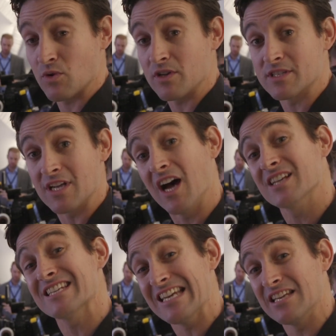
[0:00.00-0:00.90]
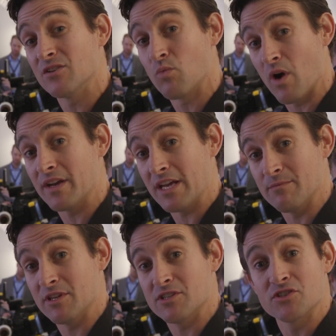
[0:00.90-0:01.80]
as well as darks in the one
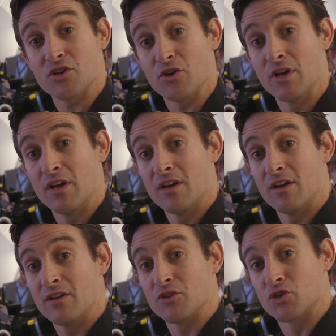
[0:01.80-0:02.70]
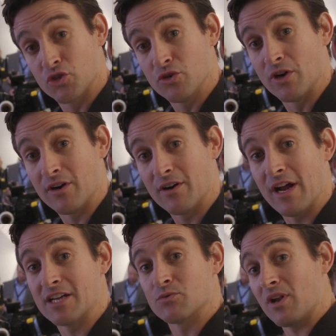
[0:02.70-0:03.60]
image. And so the shooter,
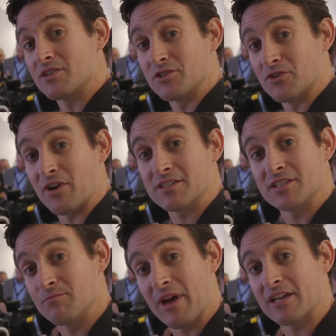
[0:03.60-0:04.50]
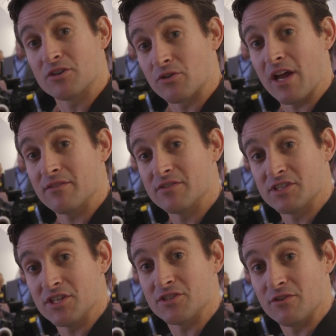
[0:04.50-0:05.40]
as well as the director, can make a creative
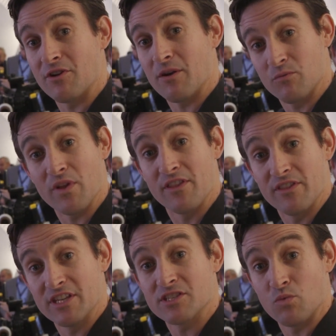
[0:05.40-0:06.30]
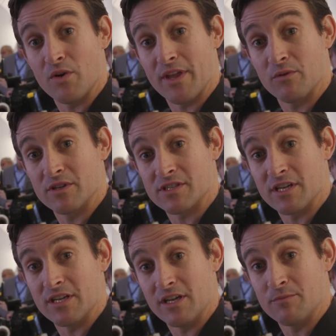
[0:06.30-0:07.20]
decision around whether this is what they want to
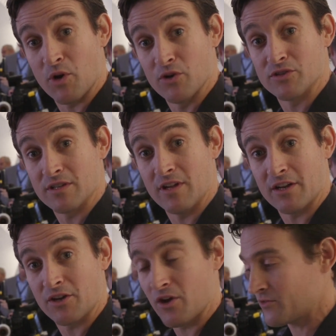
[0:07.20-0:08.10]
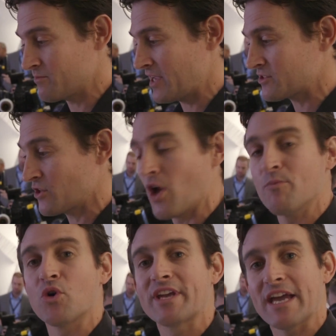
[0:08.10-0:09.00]
see in post and go from there. So
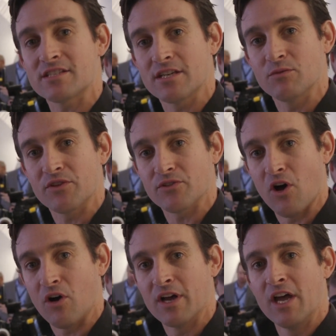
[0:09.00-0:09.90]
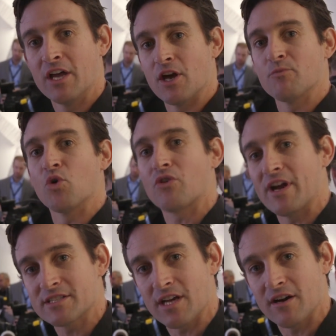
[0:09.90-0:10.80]
no more guessing with log, no more
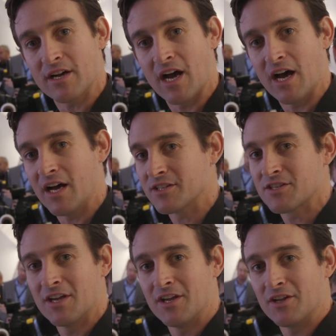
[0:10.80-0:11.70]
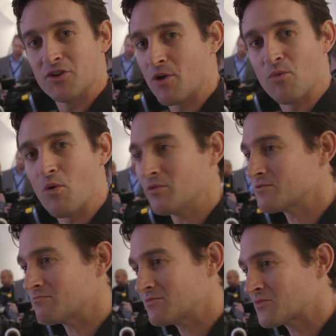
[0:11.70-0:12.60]
grayscale cards, no more
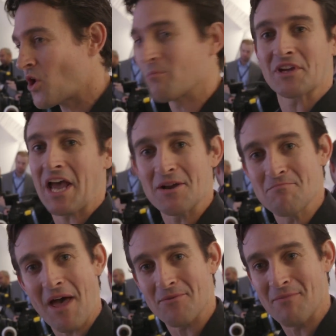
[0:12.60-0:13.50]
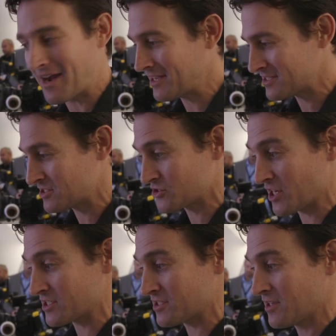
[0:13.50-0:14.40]
complicated mathematics. It's
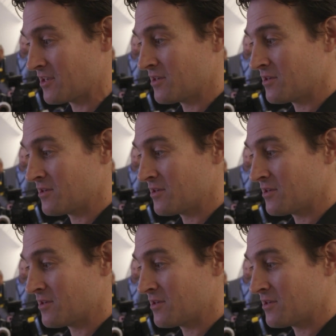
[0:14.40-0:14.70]
just